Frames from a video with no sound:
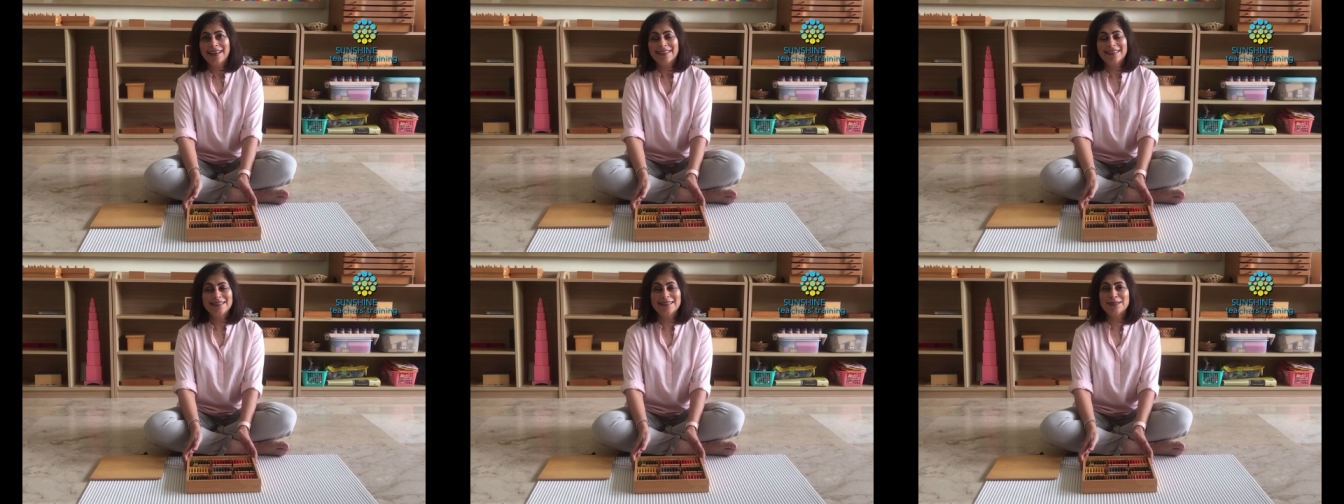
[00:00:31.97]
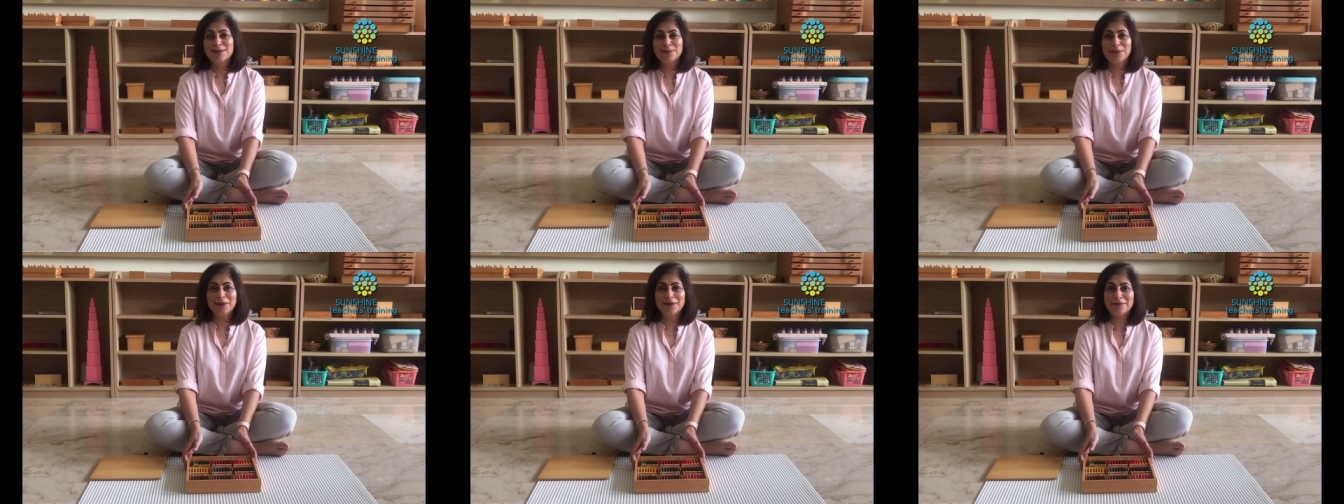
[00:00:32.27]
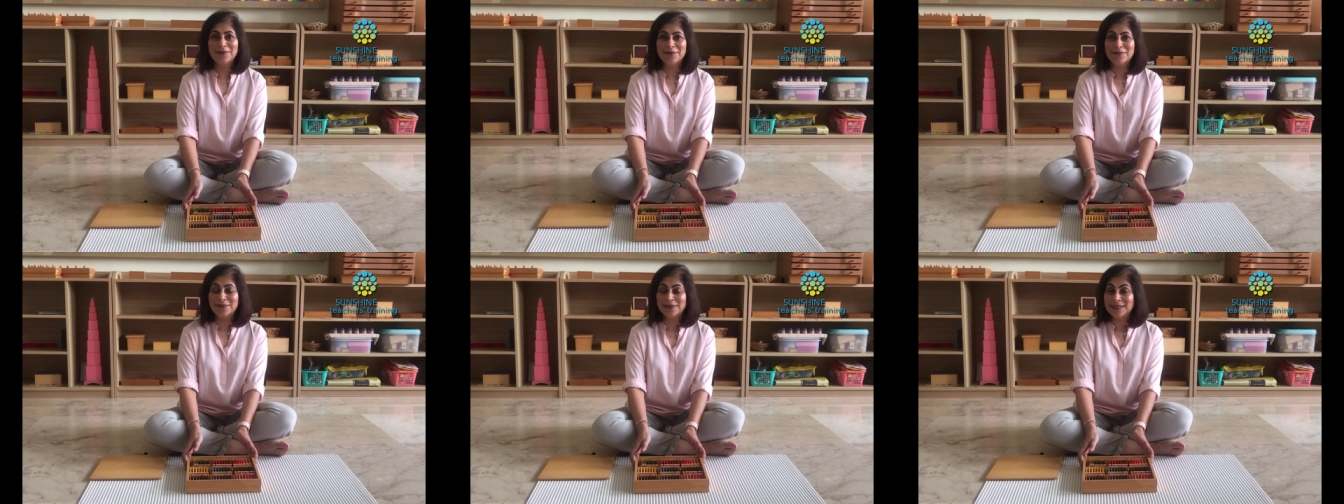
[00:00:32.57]
this is one
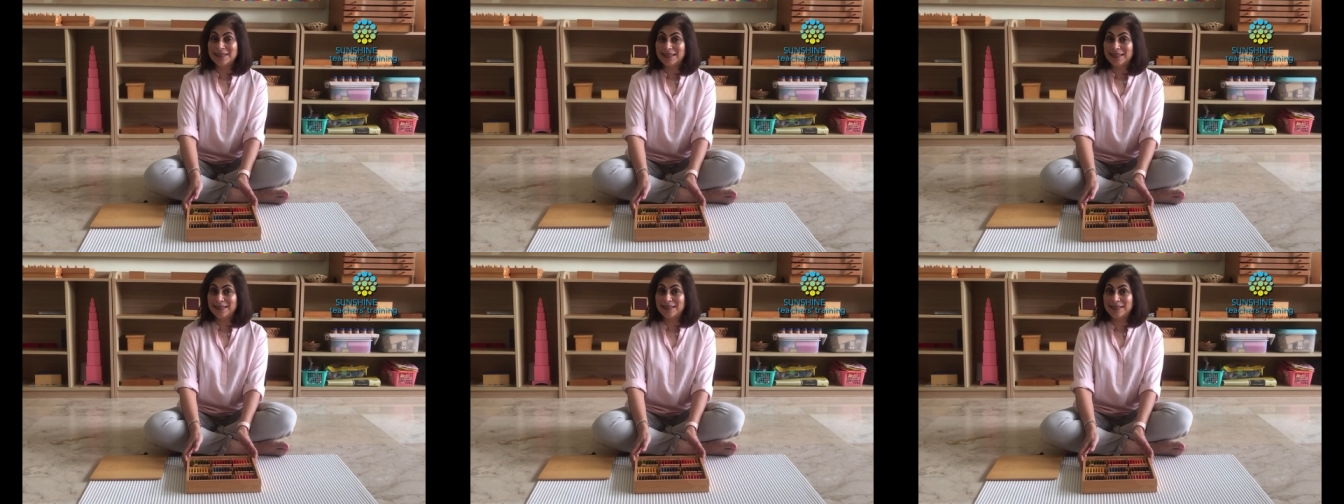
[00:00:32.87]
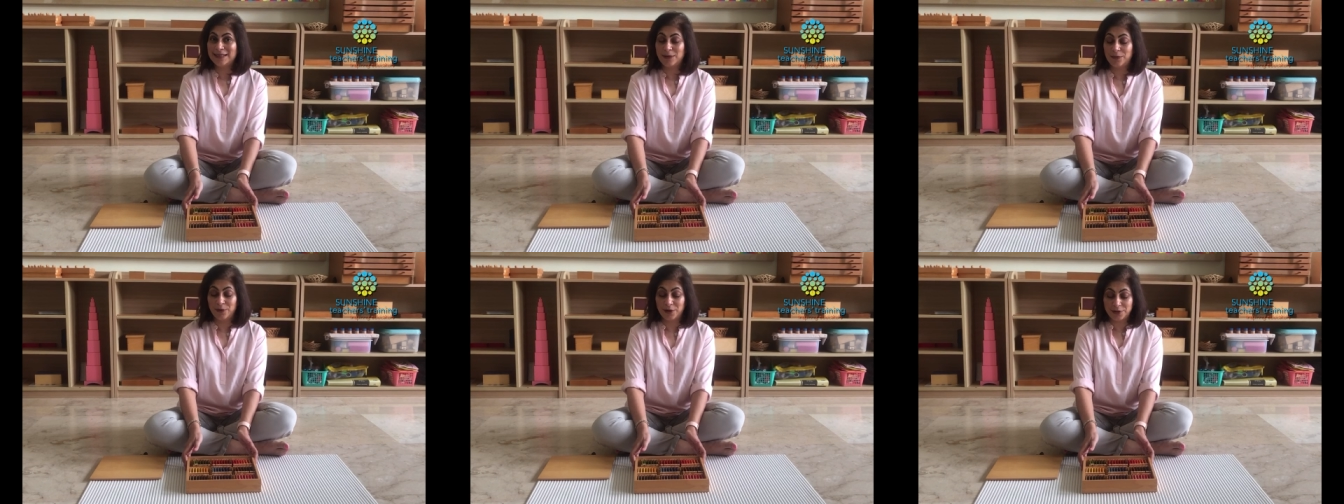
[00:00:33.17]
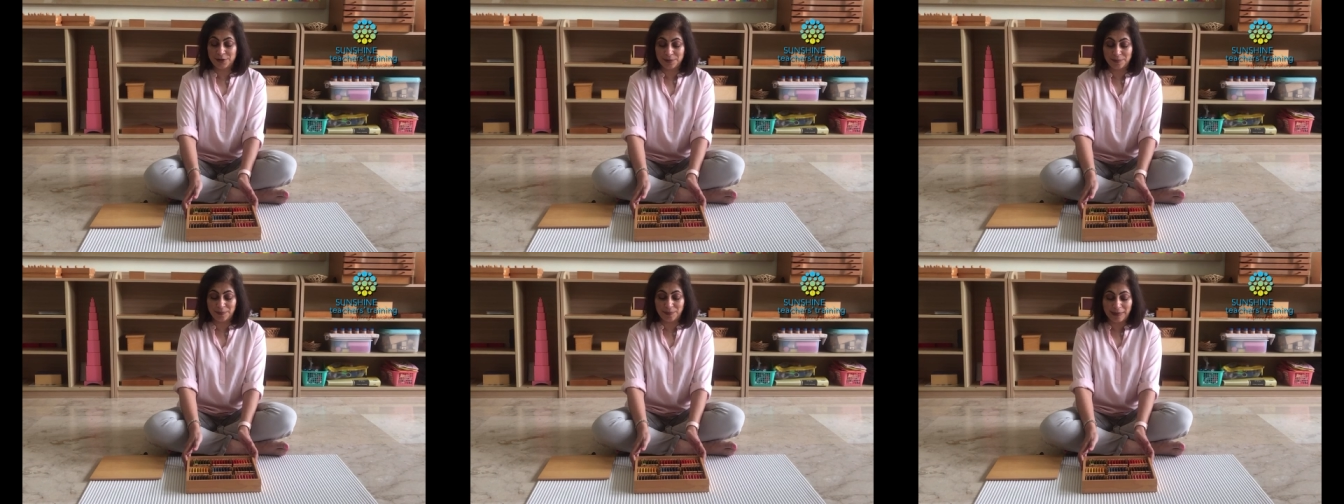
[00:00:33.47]
of the first things they
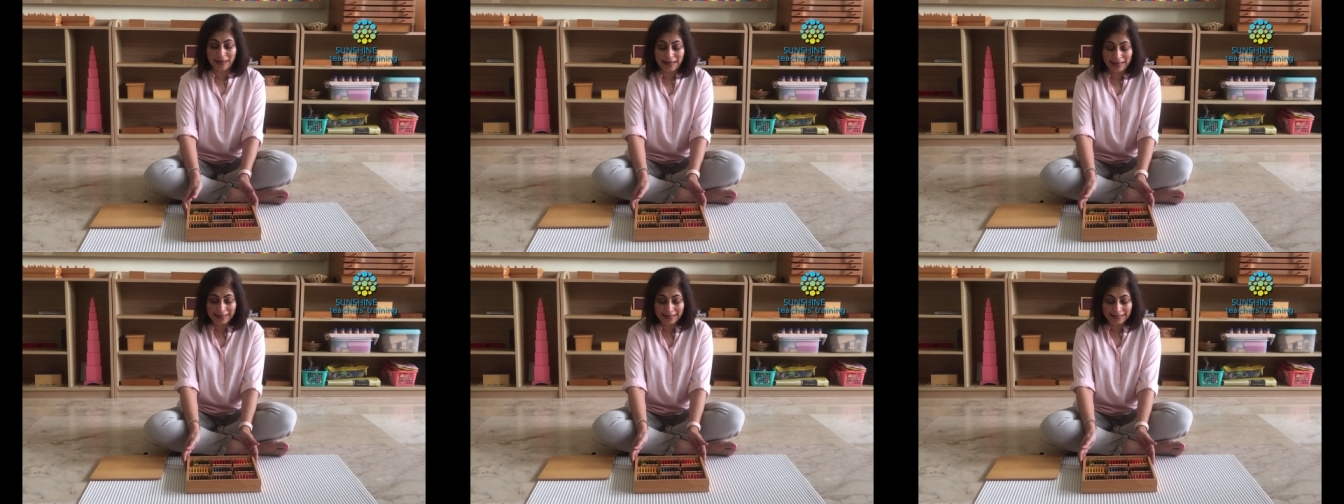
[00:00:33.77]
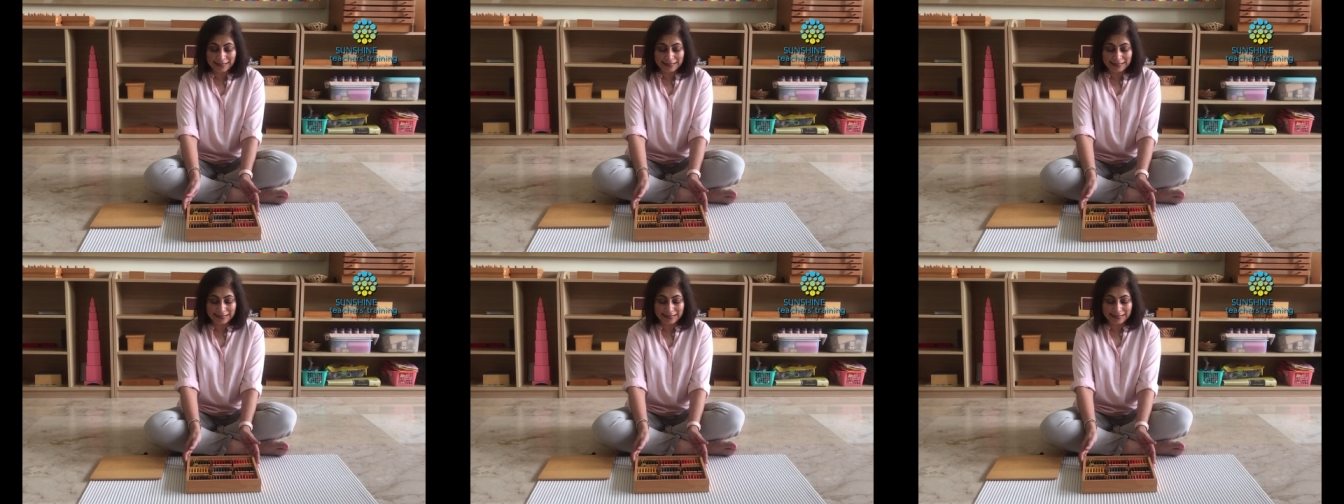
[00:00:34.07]
want to buy.